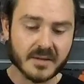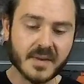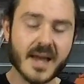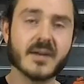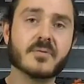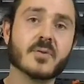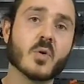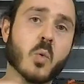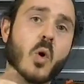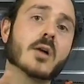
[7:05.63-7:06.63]
does have
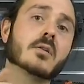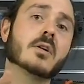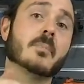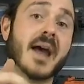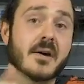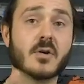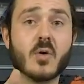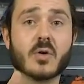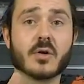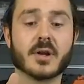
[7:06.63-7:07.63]
quite a lot of
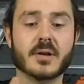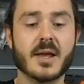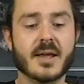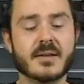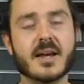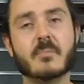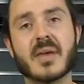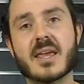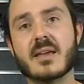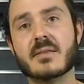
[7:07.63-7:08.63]
paracord on it. Now,
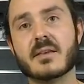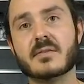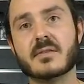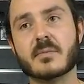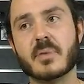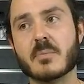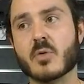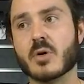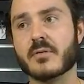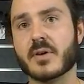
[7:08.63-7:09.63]
being this is a bit
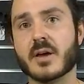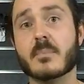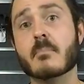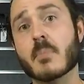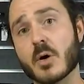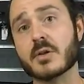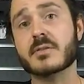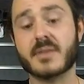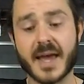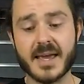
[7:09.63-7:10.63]
more of a
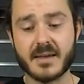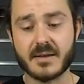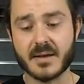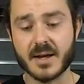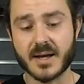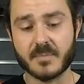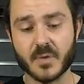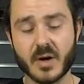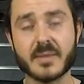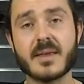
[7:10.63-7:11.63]
modern take,
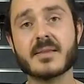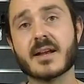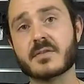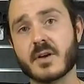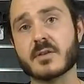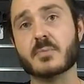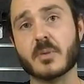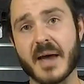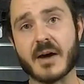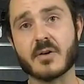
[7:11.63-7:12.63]
I think they decided to
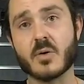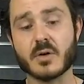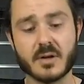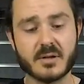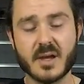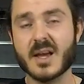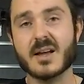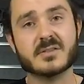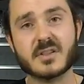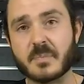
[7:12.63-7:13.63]
put a paracord on it,
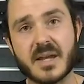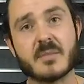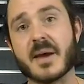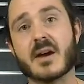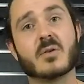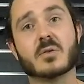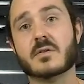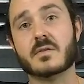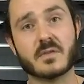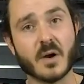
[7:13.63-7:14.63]
just being the
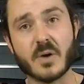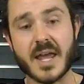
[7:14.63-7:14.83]
paracord's so